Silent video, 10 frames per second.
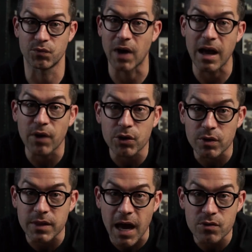
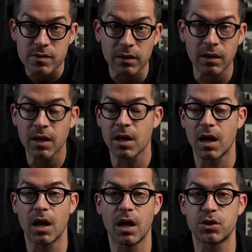500,000.
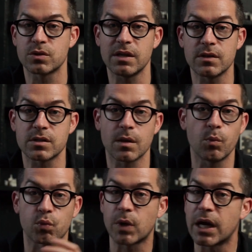There's even
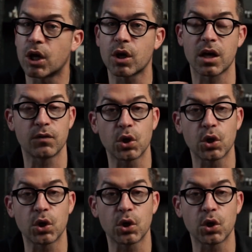some rare kind of